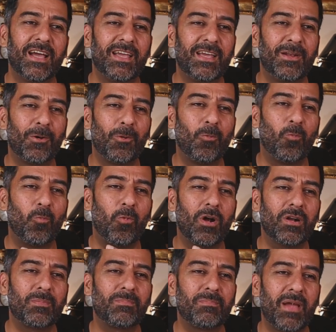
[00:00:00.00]

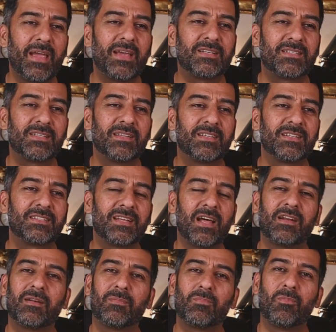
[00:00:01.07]
what makes the
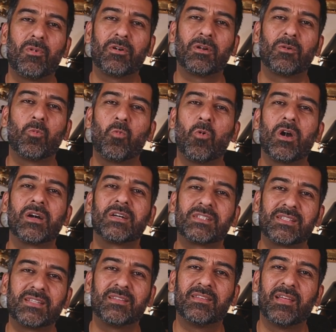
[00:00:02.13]
standard model worse